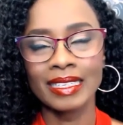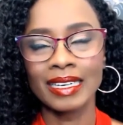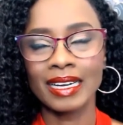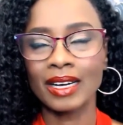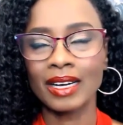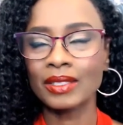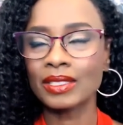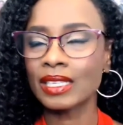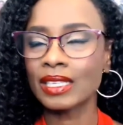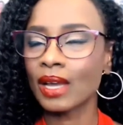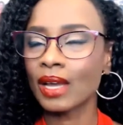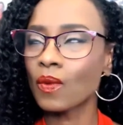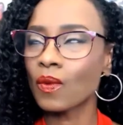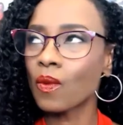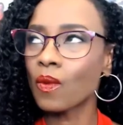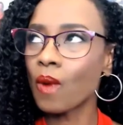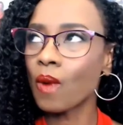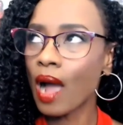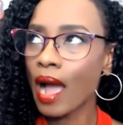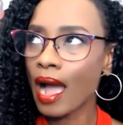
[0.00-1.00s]
I was like,
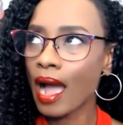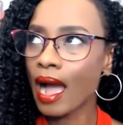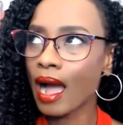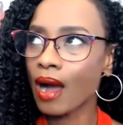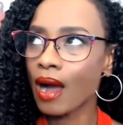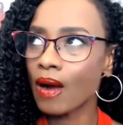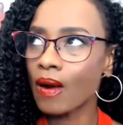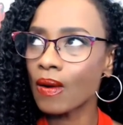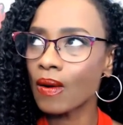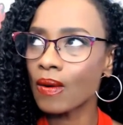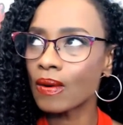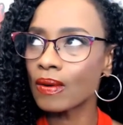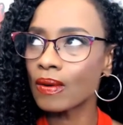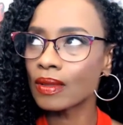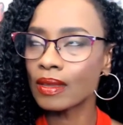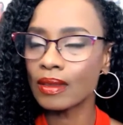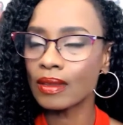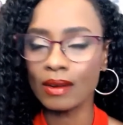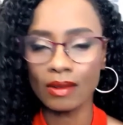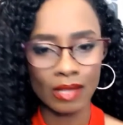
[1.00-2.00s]
wow,
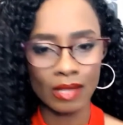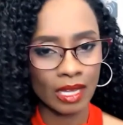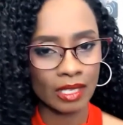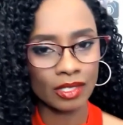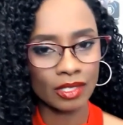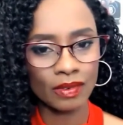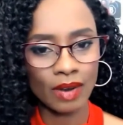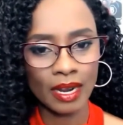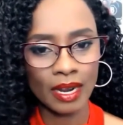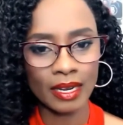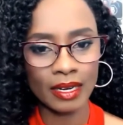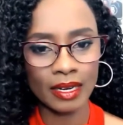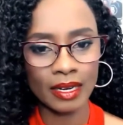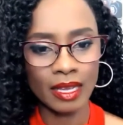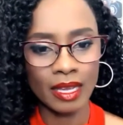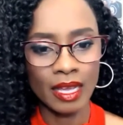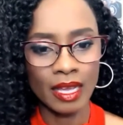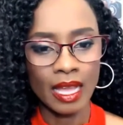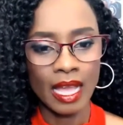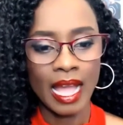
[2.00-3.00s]
you know, that's right.
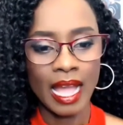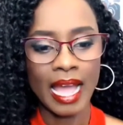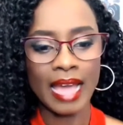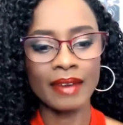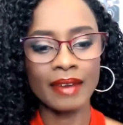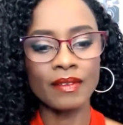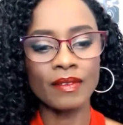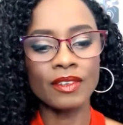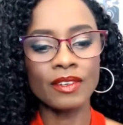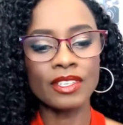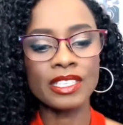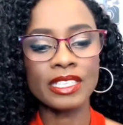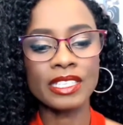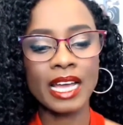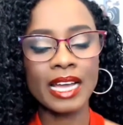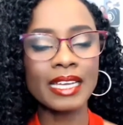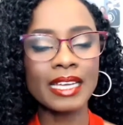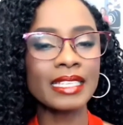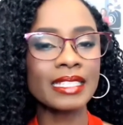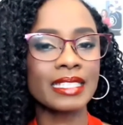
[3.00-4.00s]
And
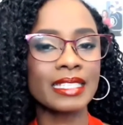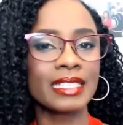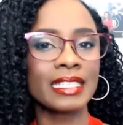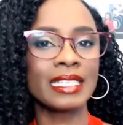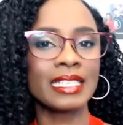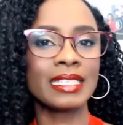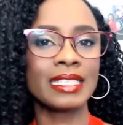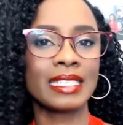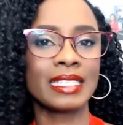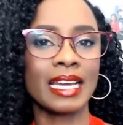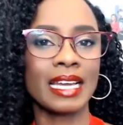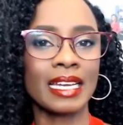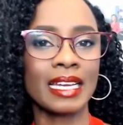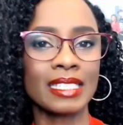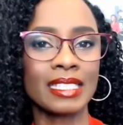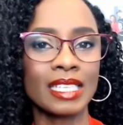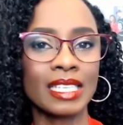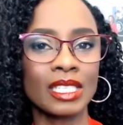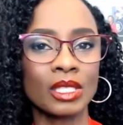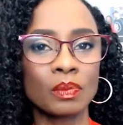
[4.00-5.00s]
science these
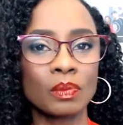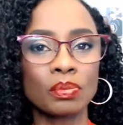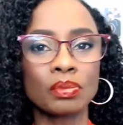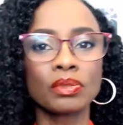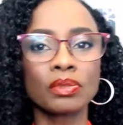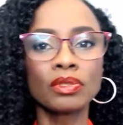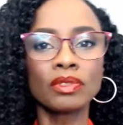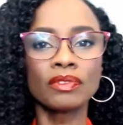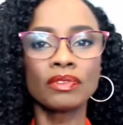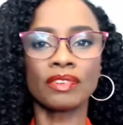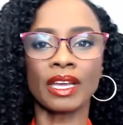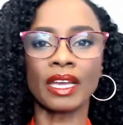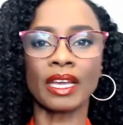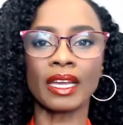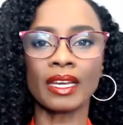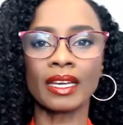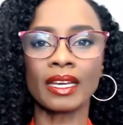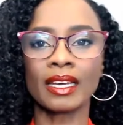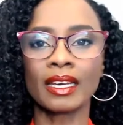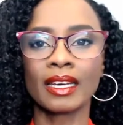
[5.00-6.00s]
days is
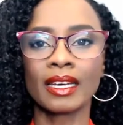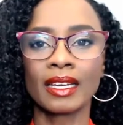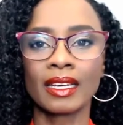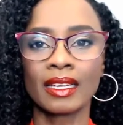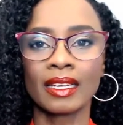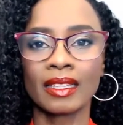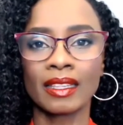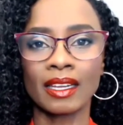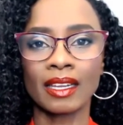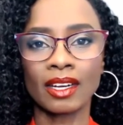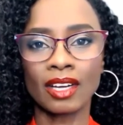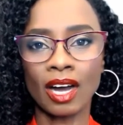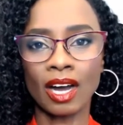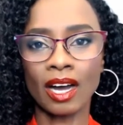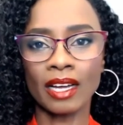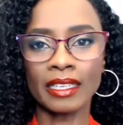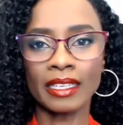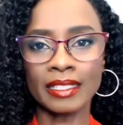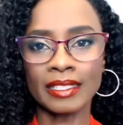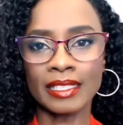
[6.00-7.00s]
proving that
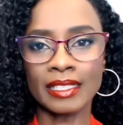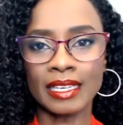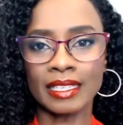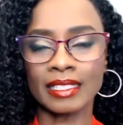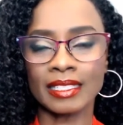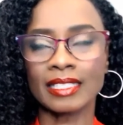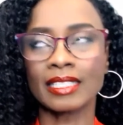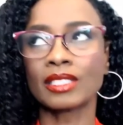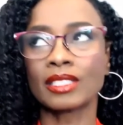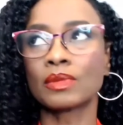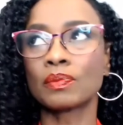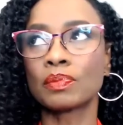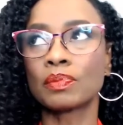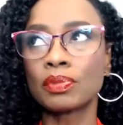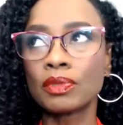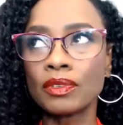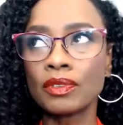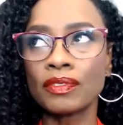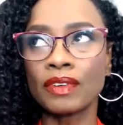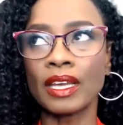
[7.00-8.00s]
God exists. It's
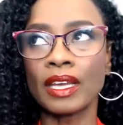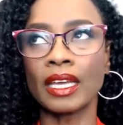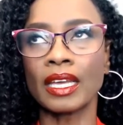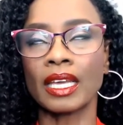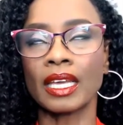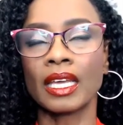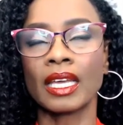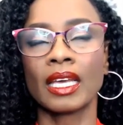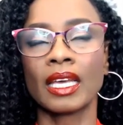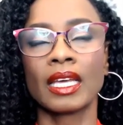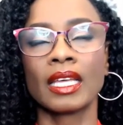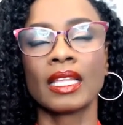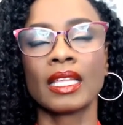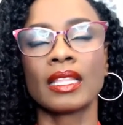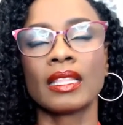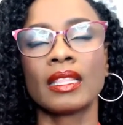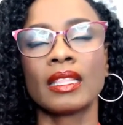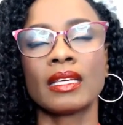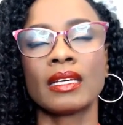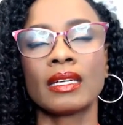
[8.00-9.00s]
proving
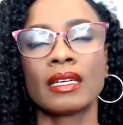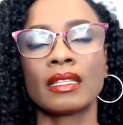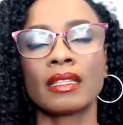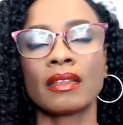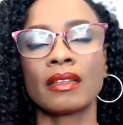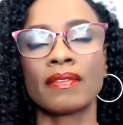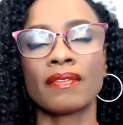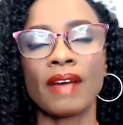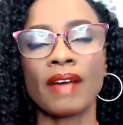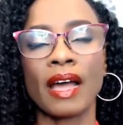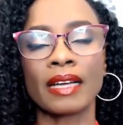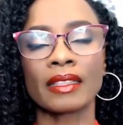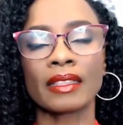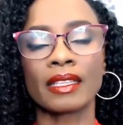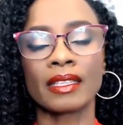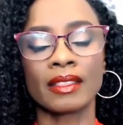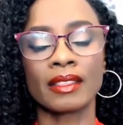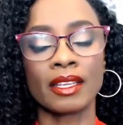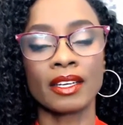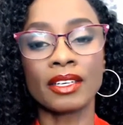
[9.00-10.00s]
the fact
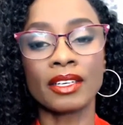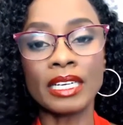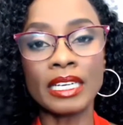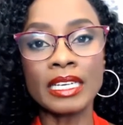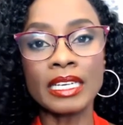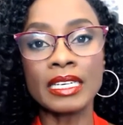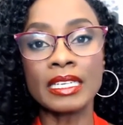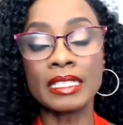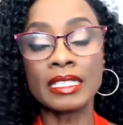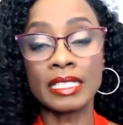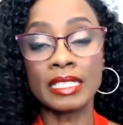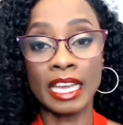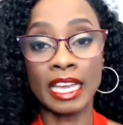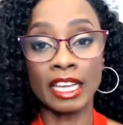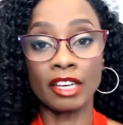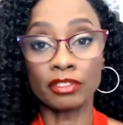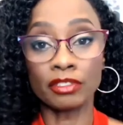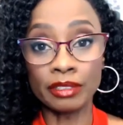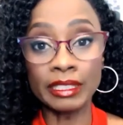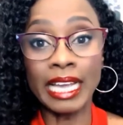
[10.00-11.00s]
that there is a
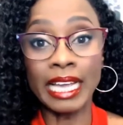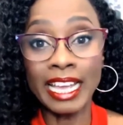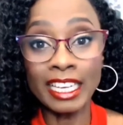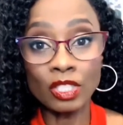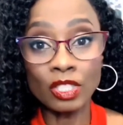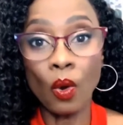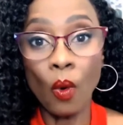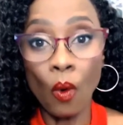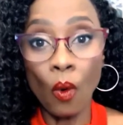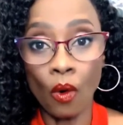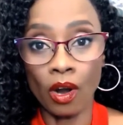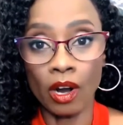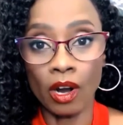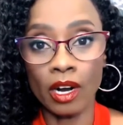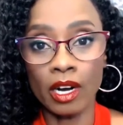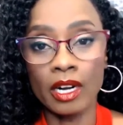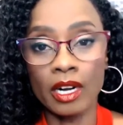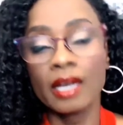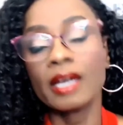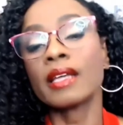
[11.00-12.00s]

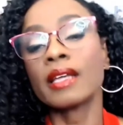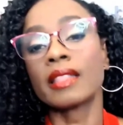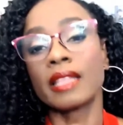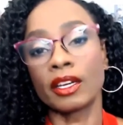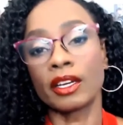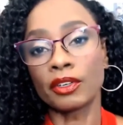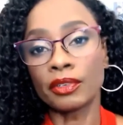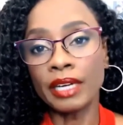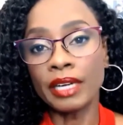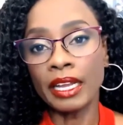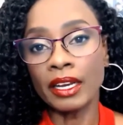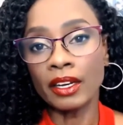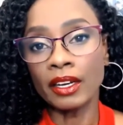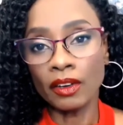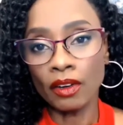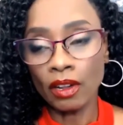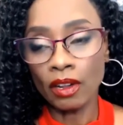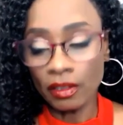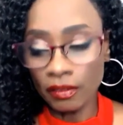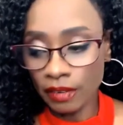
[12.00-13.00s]
creator that created
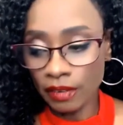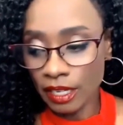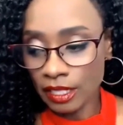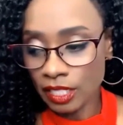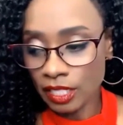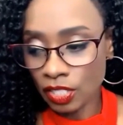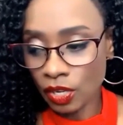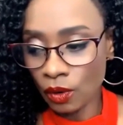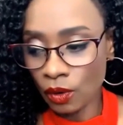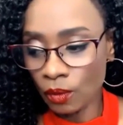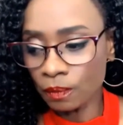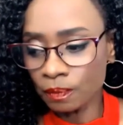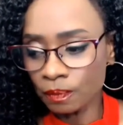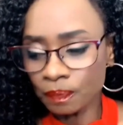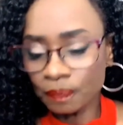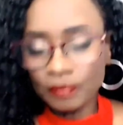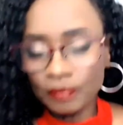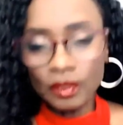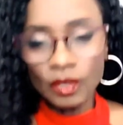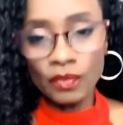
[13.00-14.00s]
all of us. So
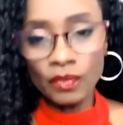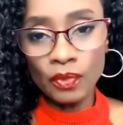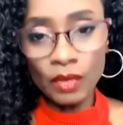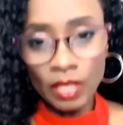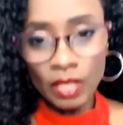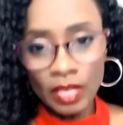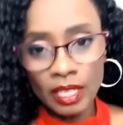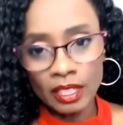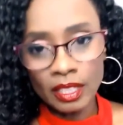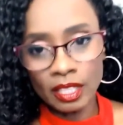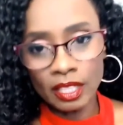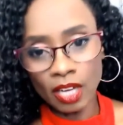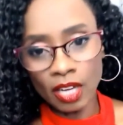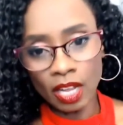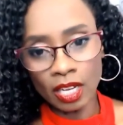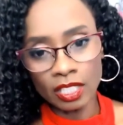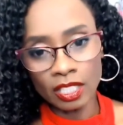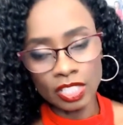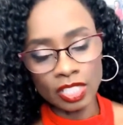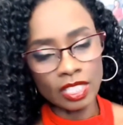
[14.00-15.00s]
if we look at
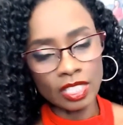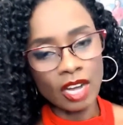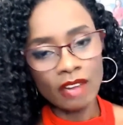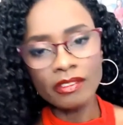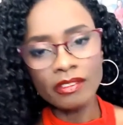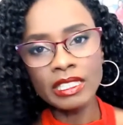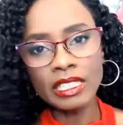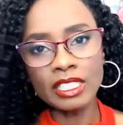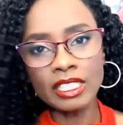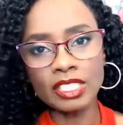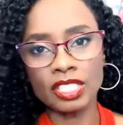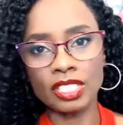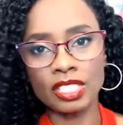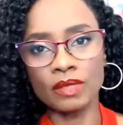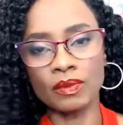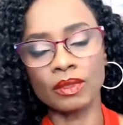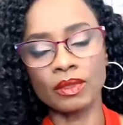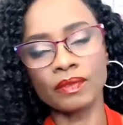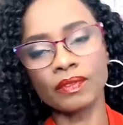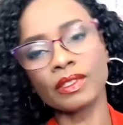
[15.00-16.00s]
theology, not
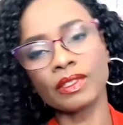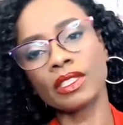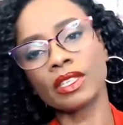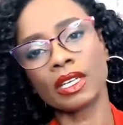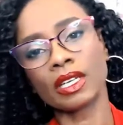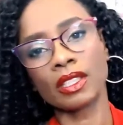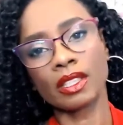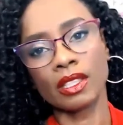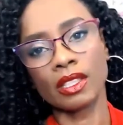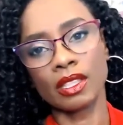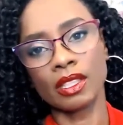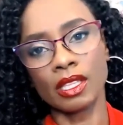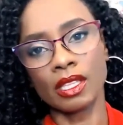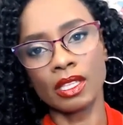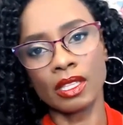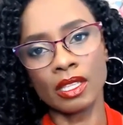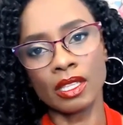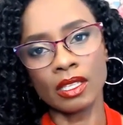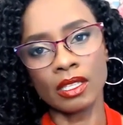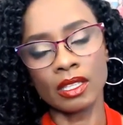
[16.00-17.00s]
religion, if we look at
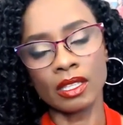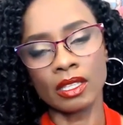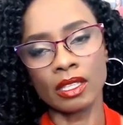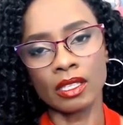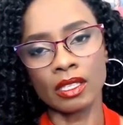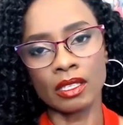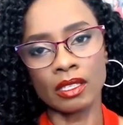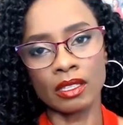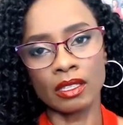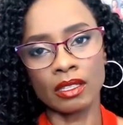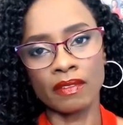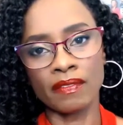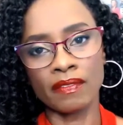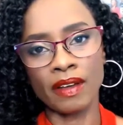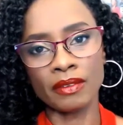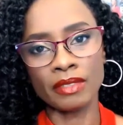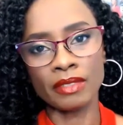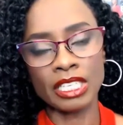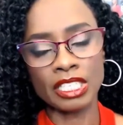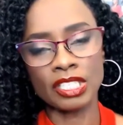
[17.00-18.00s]
the
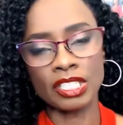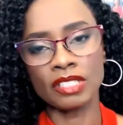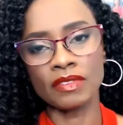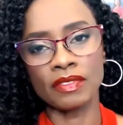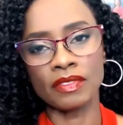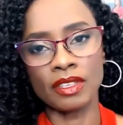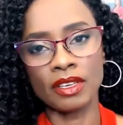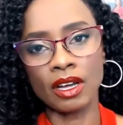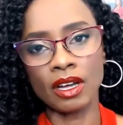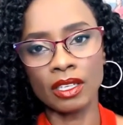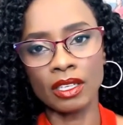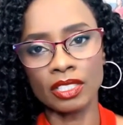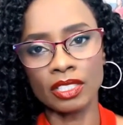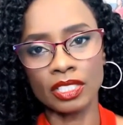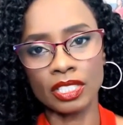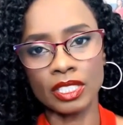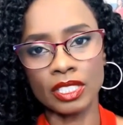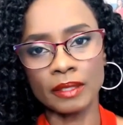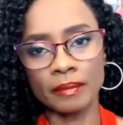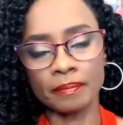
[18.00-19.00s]
foundation of
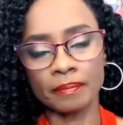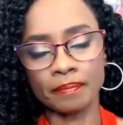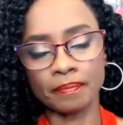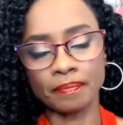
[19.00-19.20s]
theology,